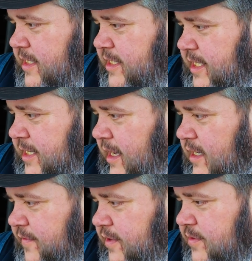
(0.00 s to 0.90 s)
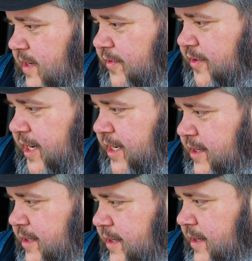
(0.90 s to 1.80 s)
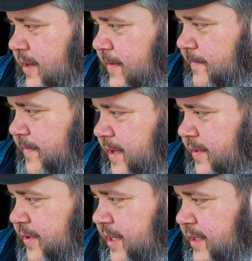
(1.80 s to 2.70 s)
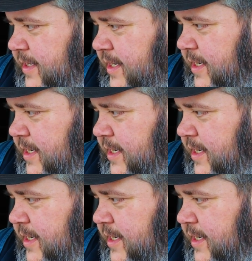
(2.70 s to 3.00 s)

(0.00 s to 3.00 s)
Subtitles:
See, Knoxville's right there. And then,